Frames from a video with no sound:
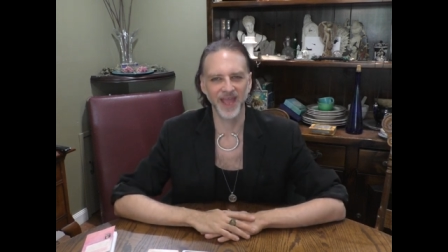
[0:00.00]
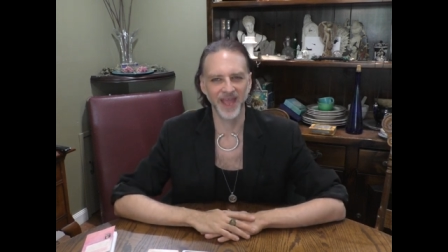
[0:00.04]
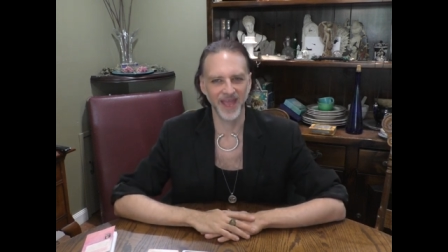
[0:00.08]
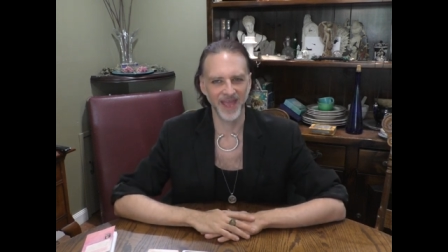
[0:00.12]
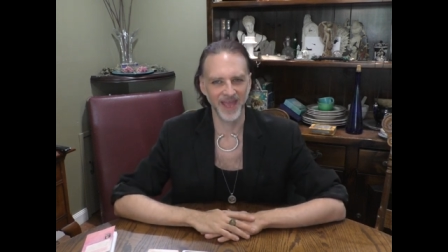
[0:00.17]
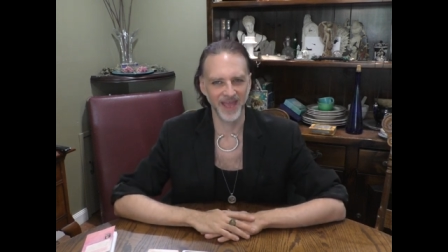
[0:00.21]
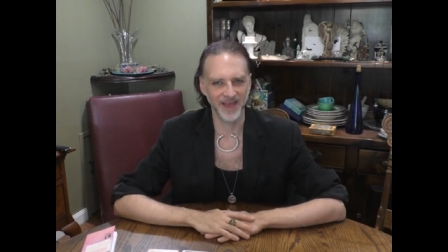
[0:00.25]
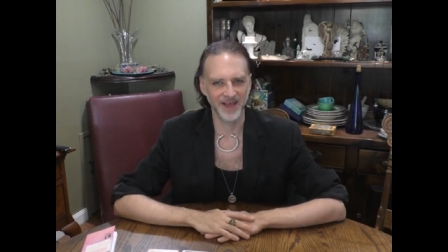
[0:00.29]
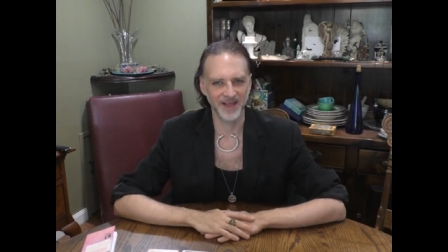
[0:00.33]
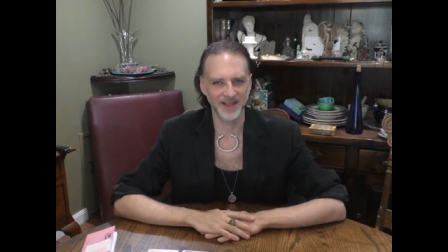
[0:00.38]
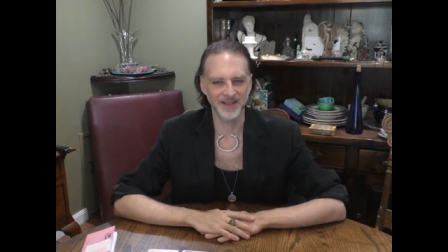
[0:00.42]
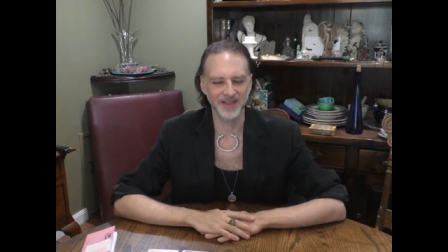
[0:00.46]

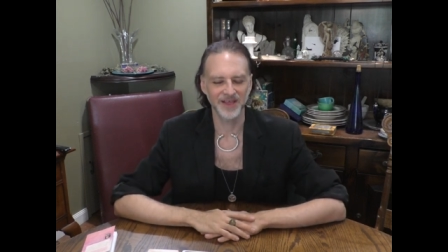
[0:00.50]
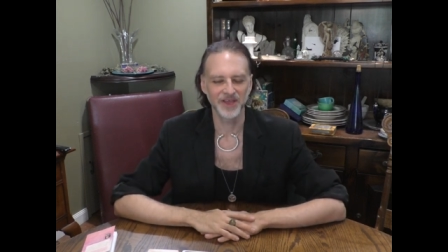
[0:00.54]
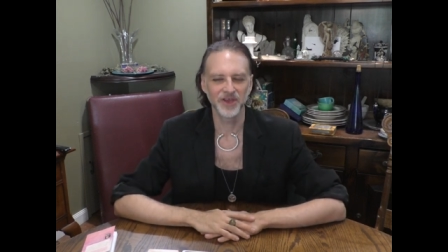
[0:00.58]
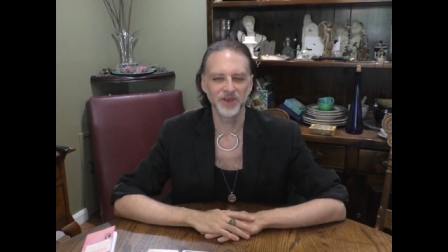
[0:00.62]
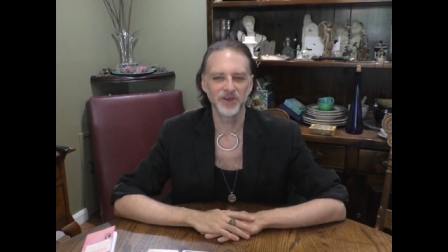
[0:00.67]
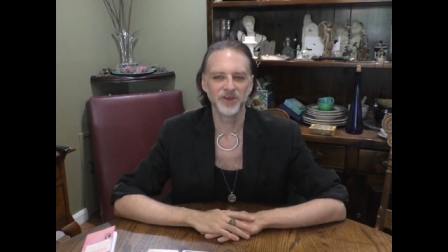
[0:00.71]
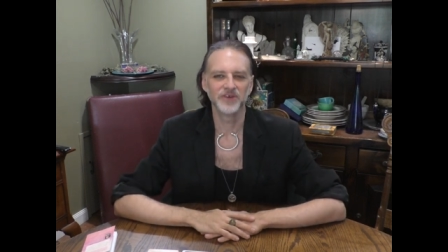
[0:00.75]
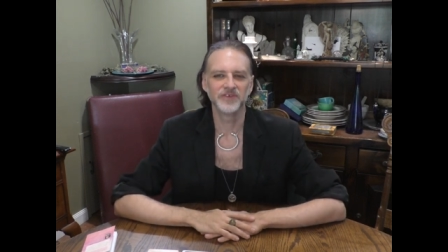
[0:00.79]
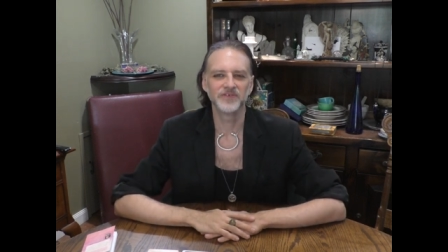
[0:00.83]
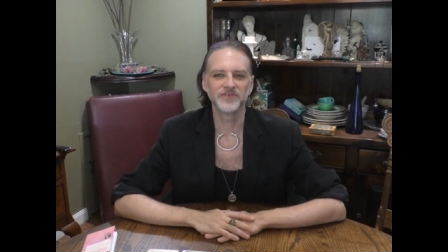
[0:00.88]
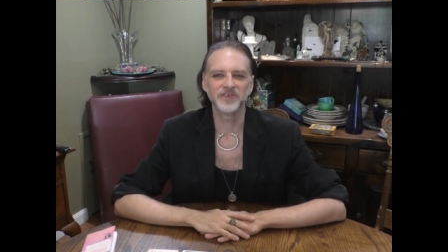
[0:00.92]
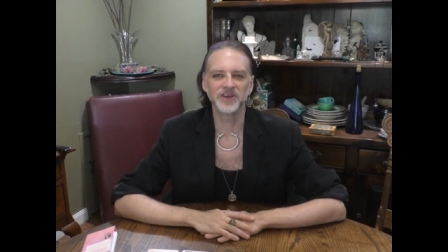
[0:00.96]
Hail.
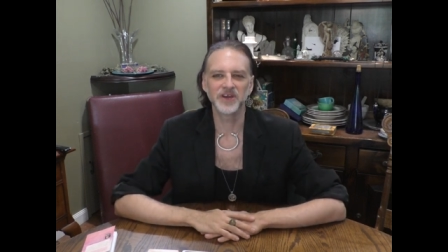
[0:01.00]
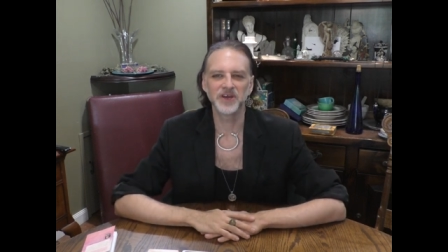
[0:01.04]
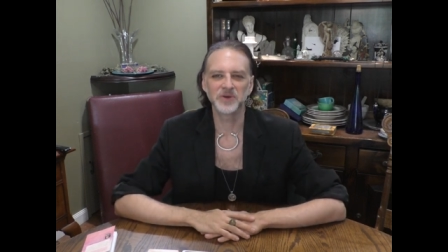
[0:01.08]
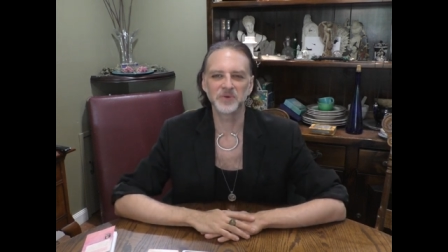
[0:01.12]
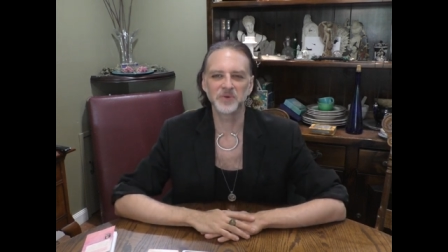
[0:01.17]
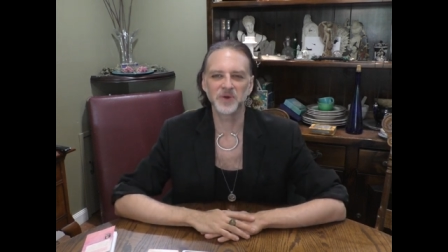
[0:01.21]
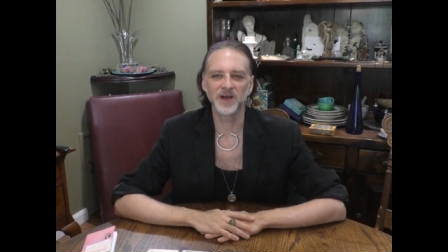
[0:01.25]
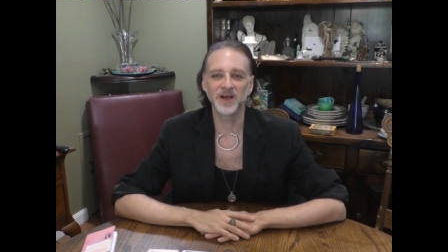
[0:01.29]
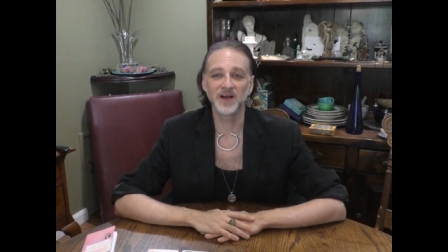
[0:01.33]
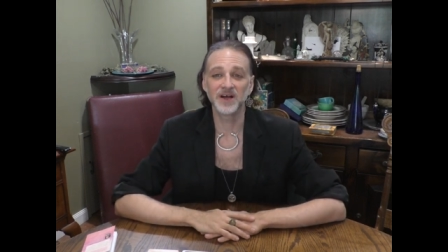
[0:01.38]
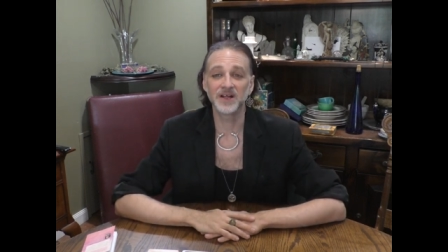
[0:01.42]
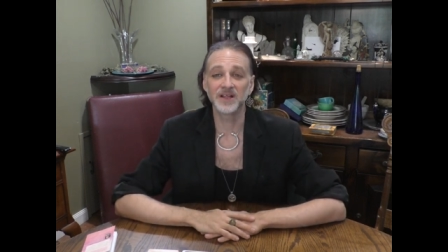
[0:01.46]

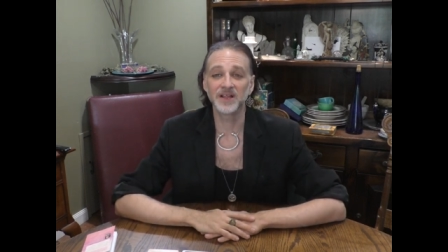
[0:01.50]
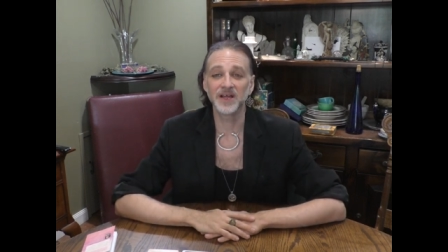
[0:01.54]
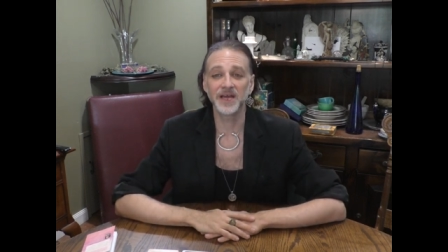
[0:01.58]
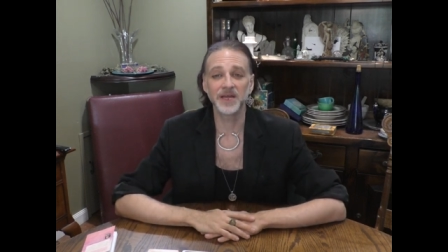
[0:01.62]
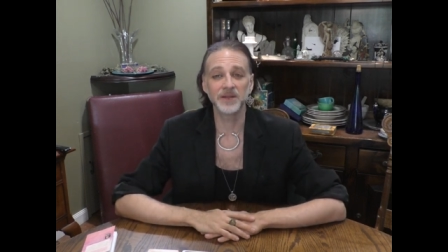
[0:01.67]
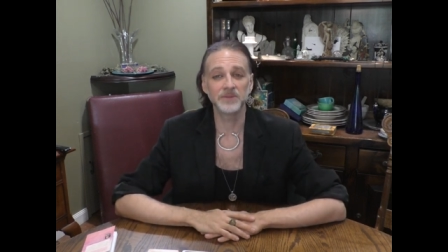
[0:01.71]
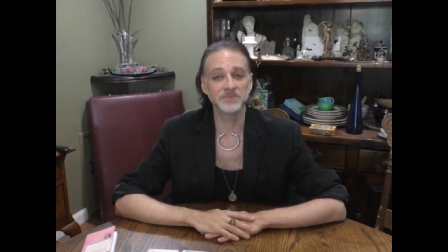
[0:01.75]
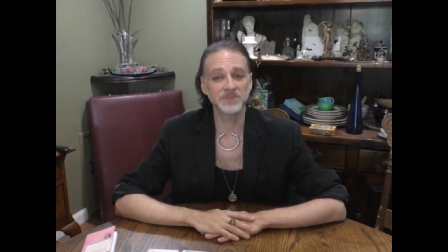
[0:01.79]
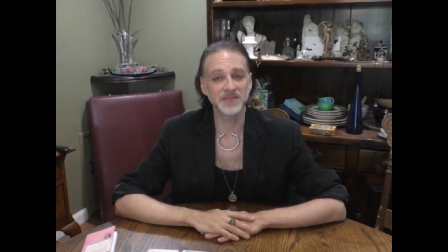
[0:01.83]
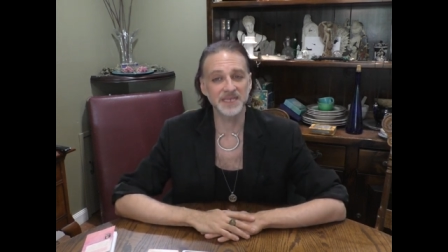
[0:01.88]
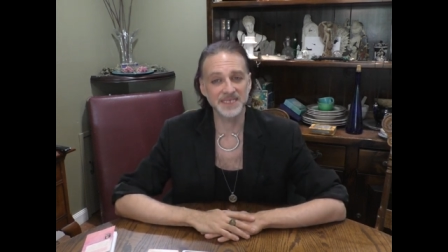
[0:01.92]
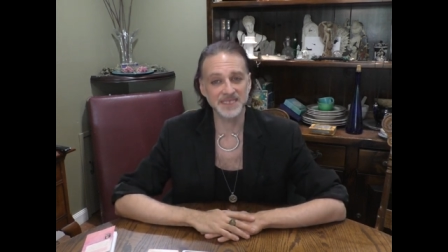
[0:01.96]
Farewell
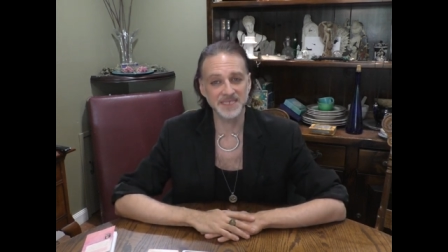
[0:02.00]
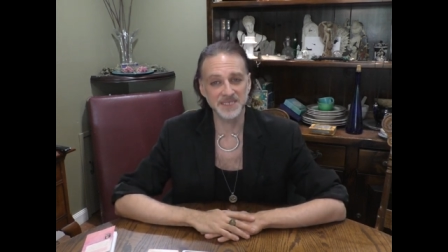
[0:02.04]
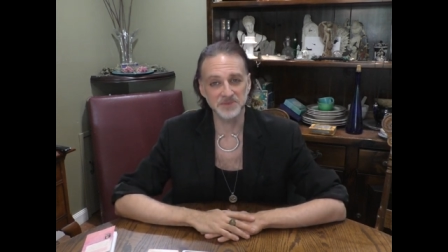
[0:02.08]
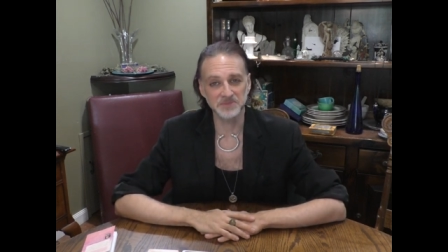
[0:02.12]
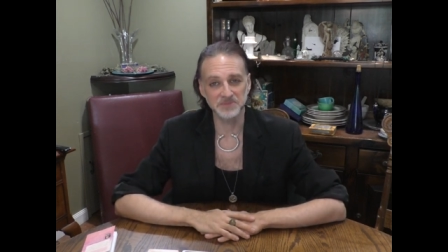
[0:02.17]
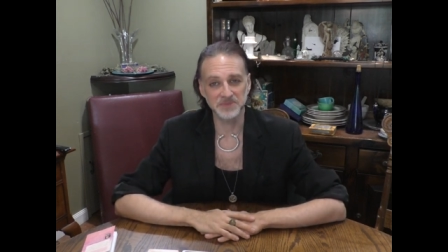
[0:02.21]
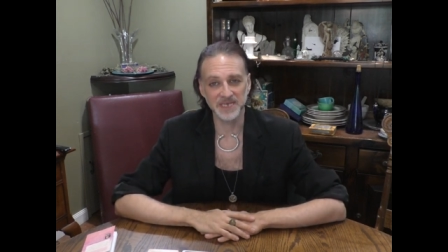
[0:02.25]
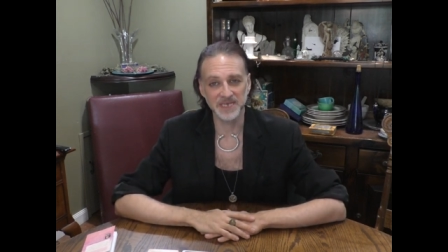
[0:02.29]
and blessed